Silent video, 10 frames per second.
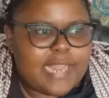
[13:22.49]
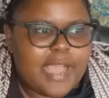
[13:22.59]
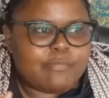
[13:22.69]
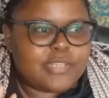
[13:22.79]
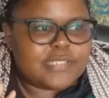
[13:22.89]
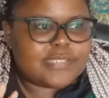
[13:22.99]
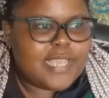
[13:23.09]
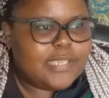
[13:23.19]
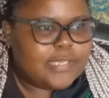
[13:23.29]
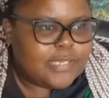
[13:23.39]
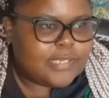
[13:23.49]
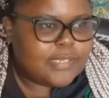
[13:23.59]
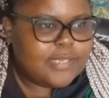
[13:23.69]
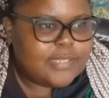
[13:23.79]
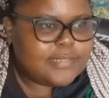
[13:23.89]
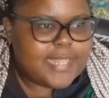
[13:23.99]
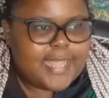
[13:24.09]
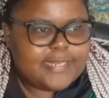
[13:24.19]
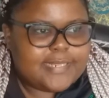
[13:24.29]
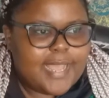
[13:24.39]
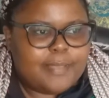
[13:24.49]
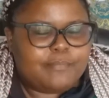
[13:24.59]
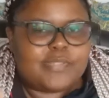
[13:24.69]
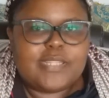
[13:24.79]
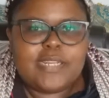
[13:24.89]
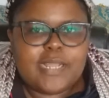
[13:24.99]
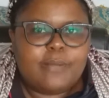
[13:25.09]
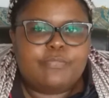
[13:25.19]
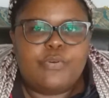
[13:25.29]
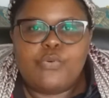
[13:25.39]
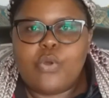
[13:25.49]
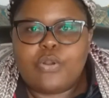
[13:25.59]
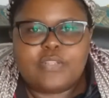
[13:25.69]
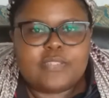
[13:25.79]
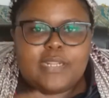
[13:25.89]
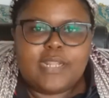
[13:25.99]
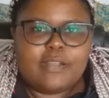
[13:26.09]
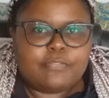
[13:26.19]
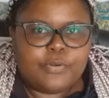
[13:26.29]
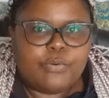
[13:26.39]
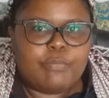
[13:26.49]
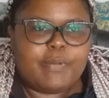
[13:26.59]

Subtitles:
Now, I'm not saying that I'm standing up for who or not standing up for who,